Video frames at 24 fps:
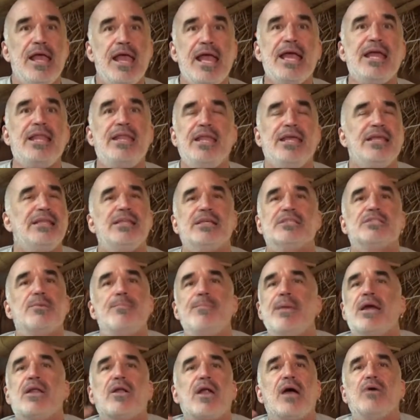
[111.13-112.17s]
And it doesn't
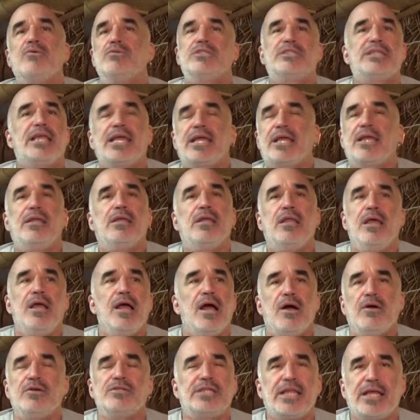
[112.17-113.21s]
matter. I was taking
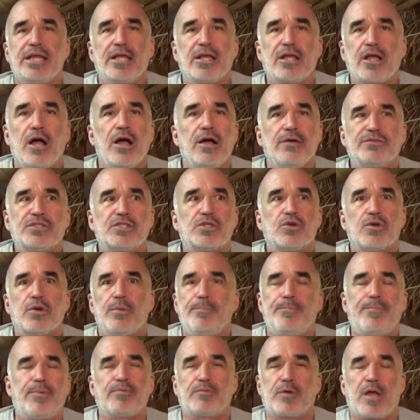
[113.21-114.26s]
cough
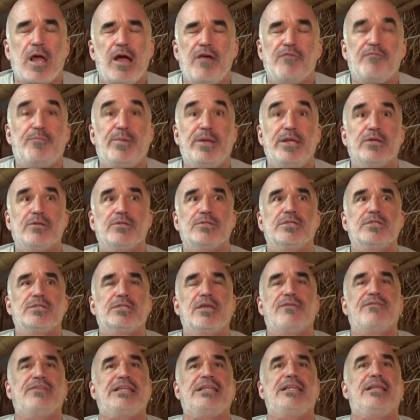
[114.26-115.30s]
syrup, cough pills and
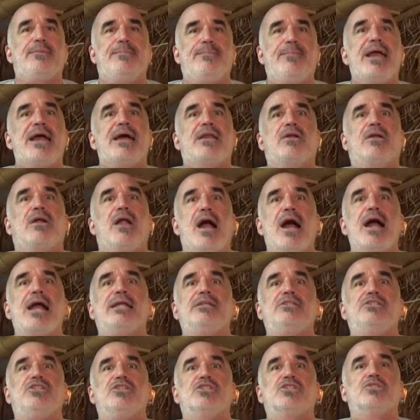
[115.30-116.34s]
stuff. It didn't matter.
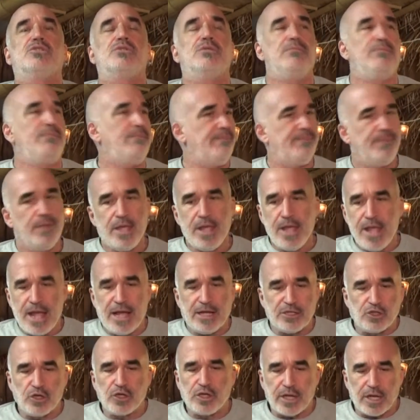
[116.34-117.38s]
And
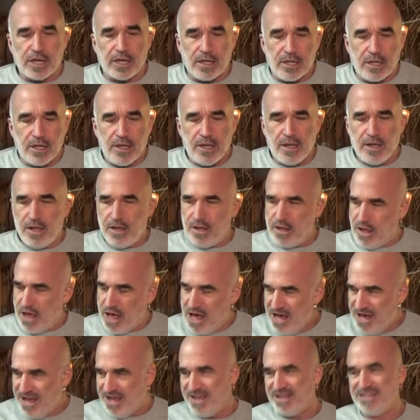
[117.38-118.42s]
so you got to,
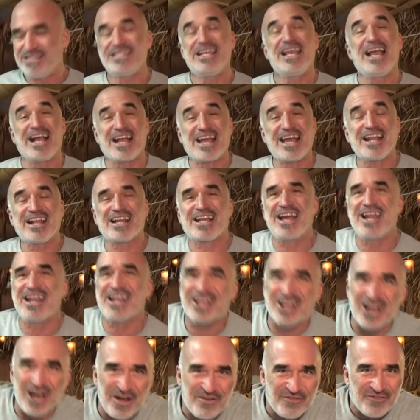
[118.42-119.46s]
see, I got to kind
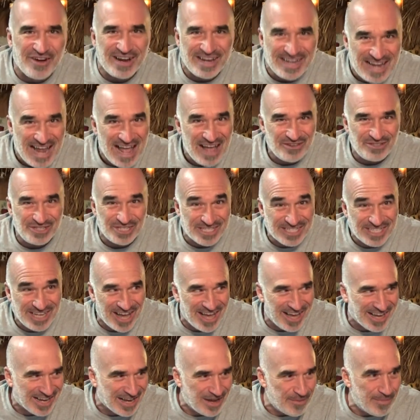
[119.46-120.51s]
of cough right now just
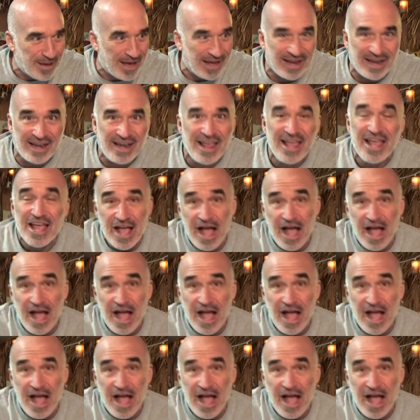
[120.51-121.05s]
talking about it.